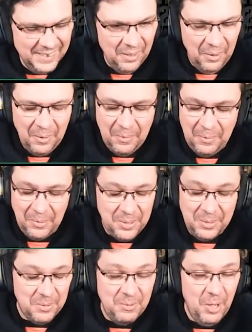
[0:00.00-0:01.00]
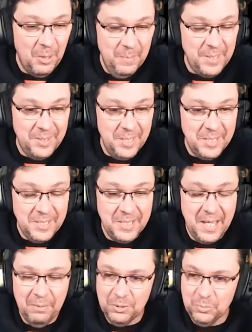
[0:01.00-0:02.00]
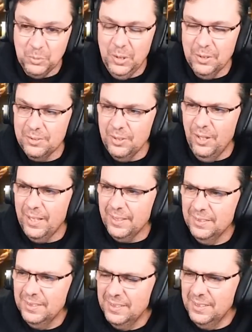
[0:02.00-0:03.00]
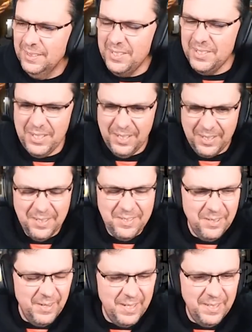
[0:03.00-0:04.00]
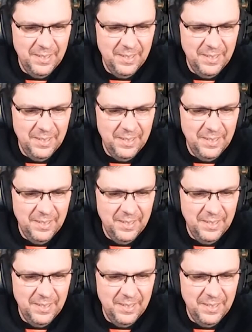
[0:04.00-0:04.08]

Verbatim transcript: I, uh, you, you got me thinking now as well. It's like, is yeah. there any?